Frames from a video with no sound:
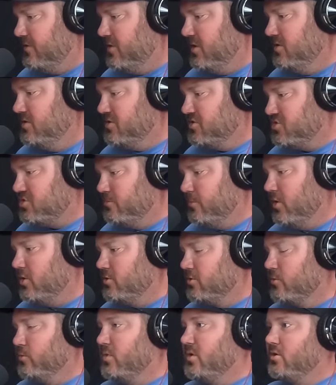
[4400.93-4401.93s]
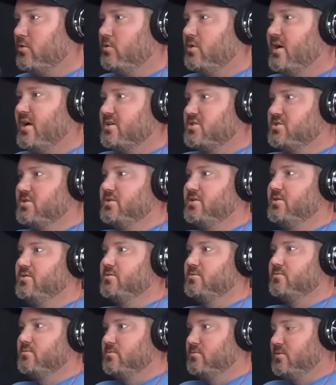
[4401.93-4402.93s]
think the smaller one I
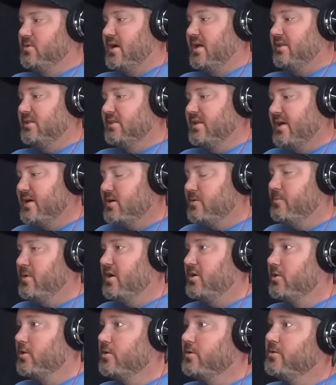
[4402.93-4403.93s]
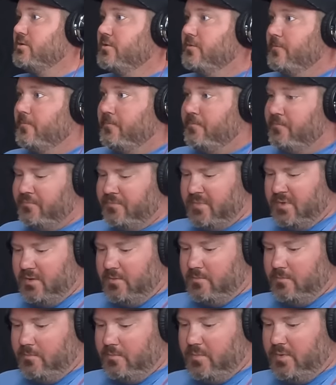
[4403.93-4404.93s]
like better
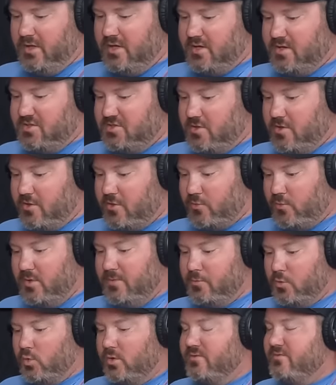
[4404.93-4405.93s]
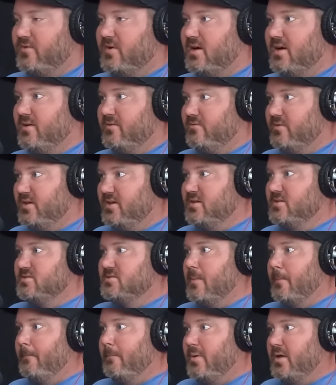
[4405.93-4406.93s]
because the 3.5 is
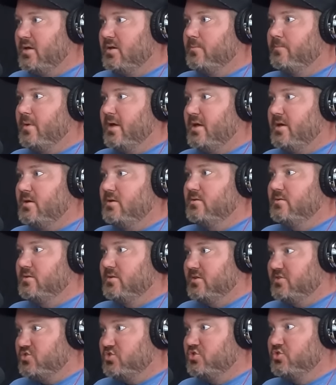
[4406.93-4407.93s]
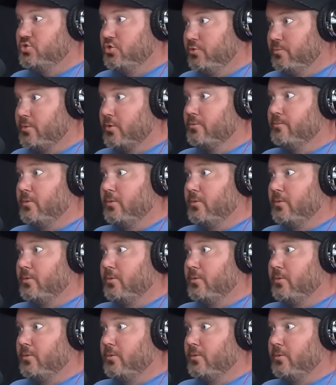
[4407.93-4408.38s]
a big bait, mm-hmm. super